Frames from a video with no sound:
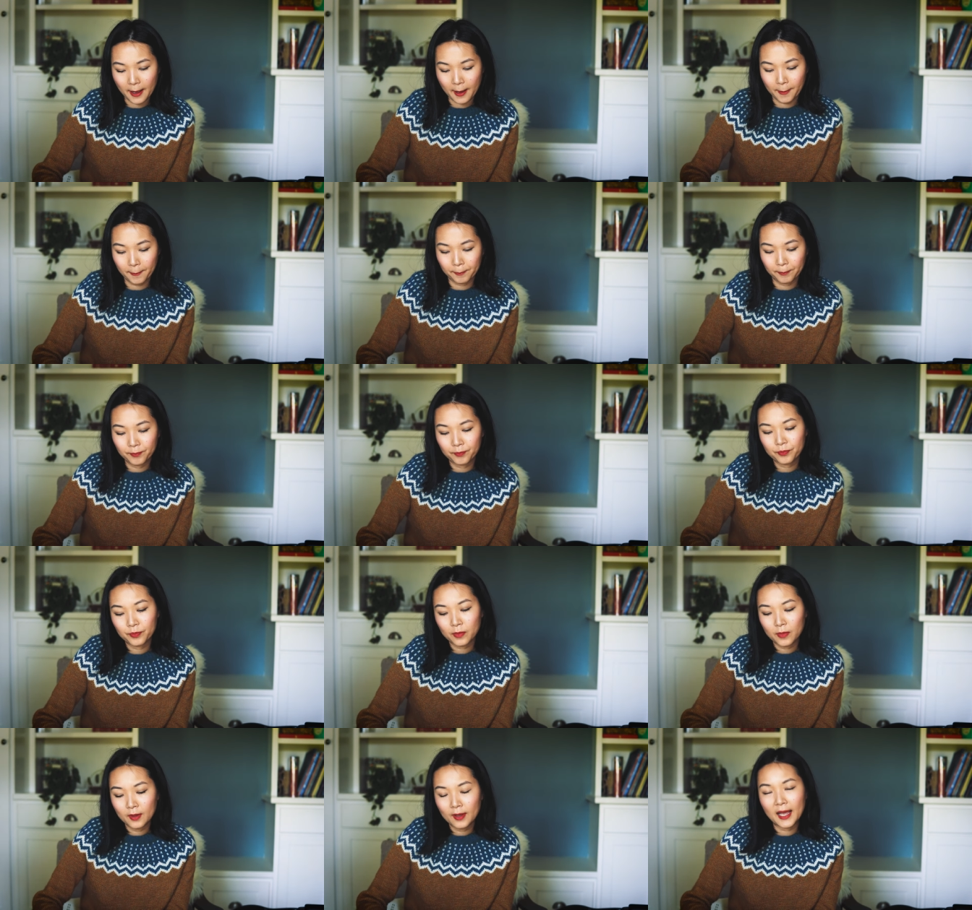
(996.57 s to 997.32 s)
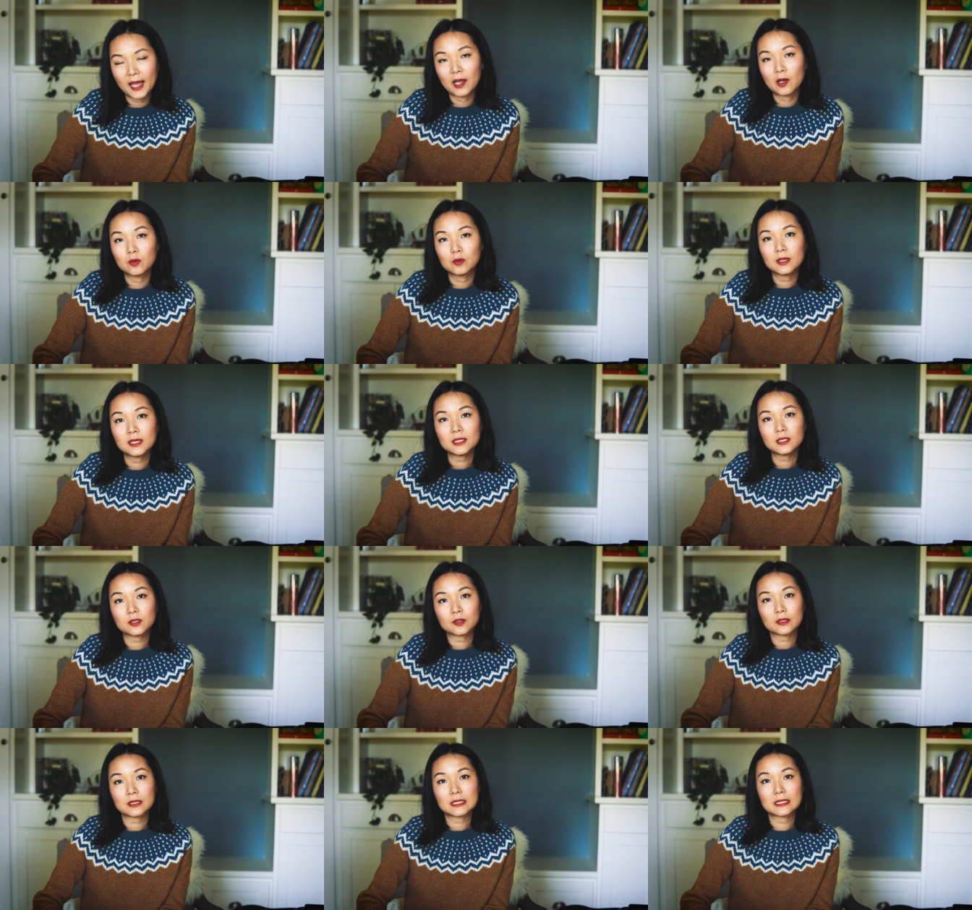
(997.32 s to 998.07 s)
Um, I
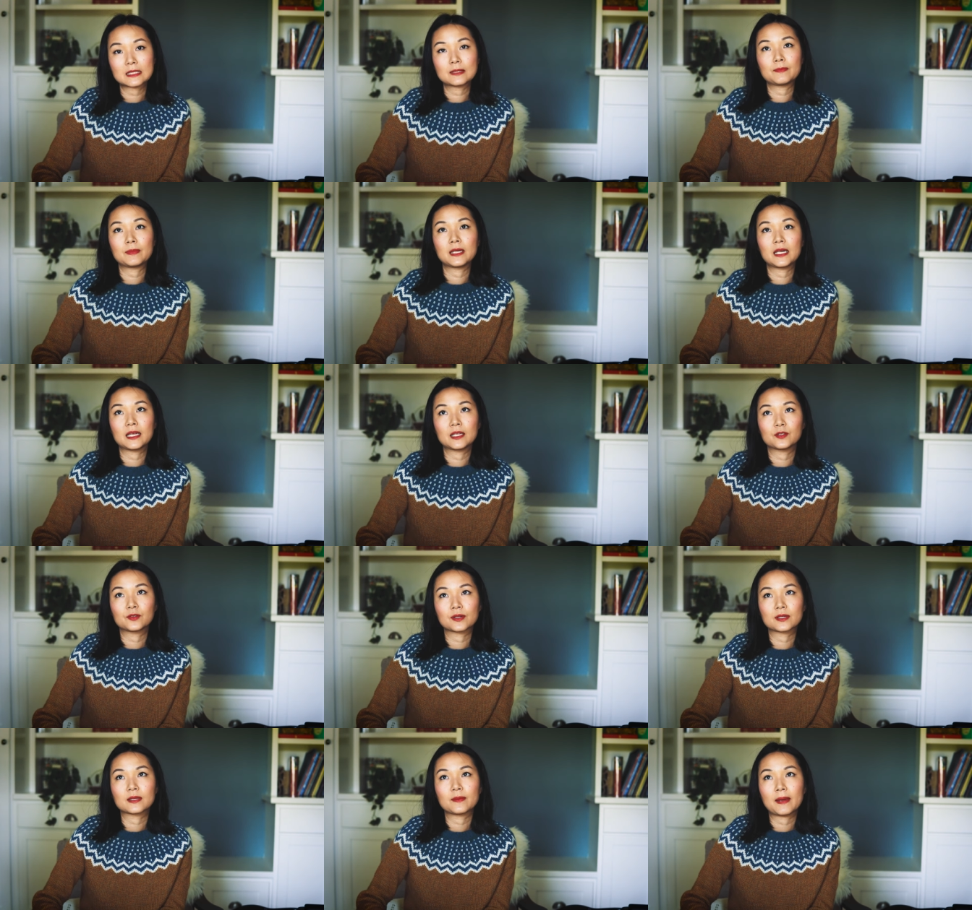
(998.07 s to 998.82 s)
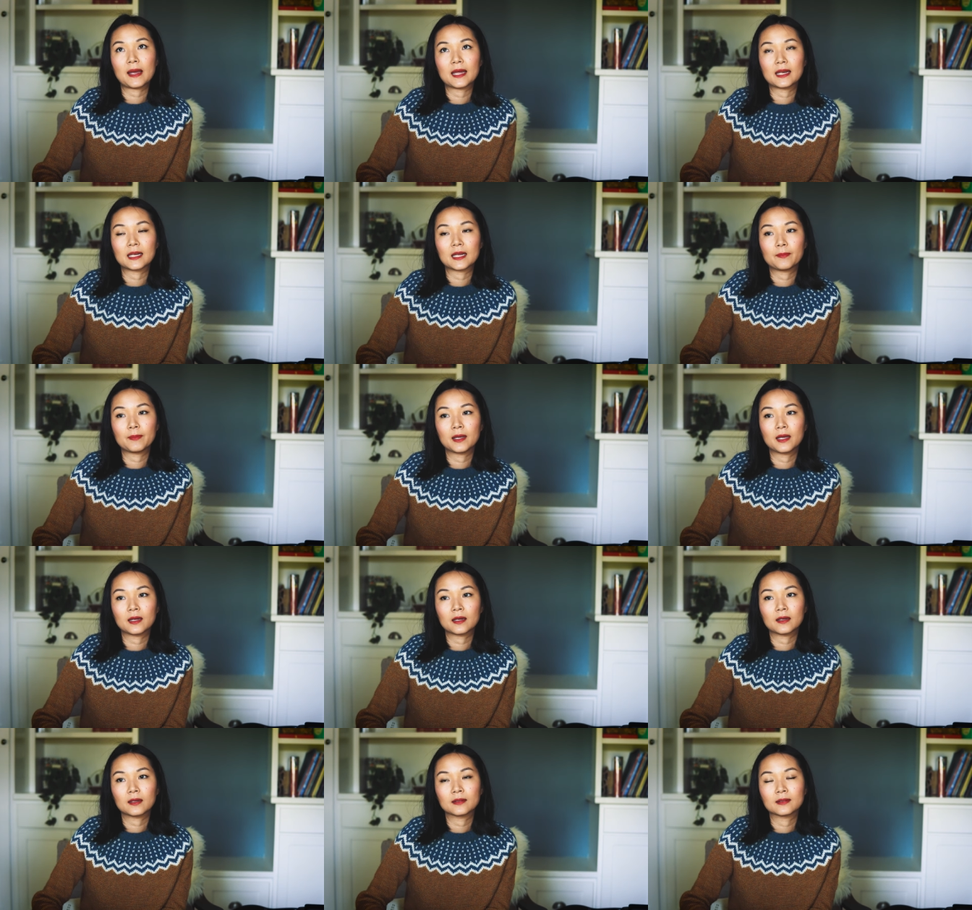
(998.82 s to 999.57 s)
only started spinning during the
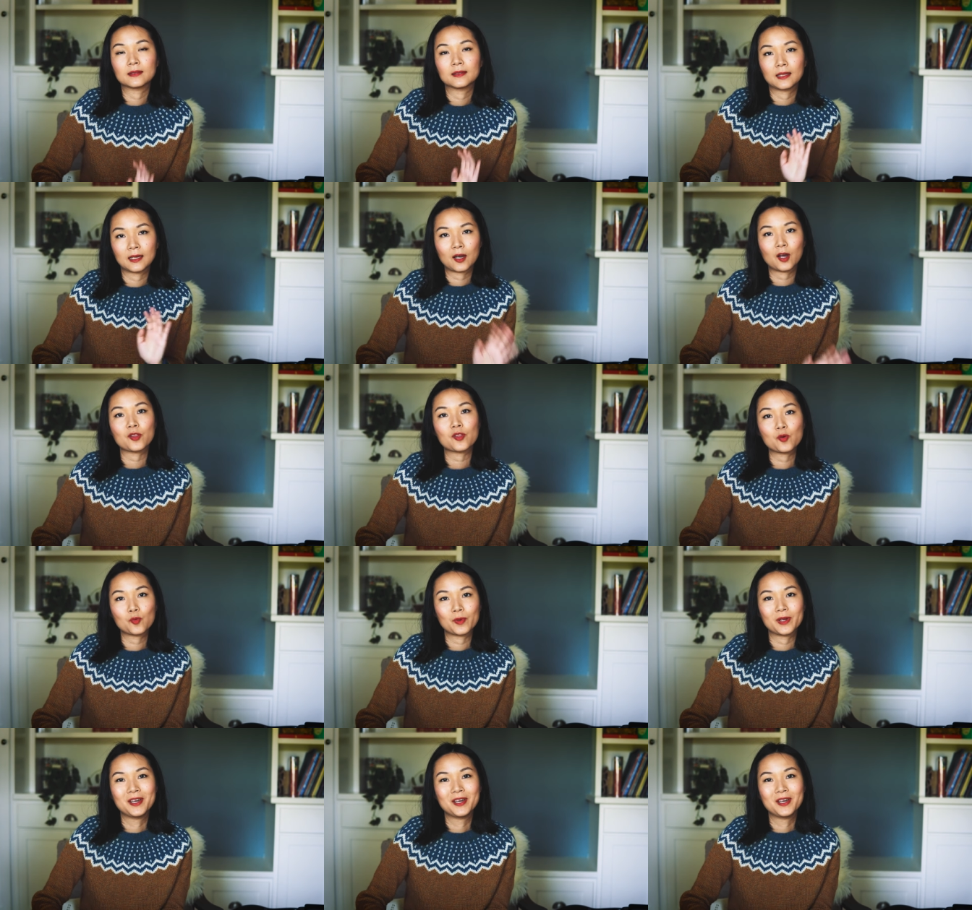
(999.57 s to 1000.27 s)
pandemic, like on the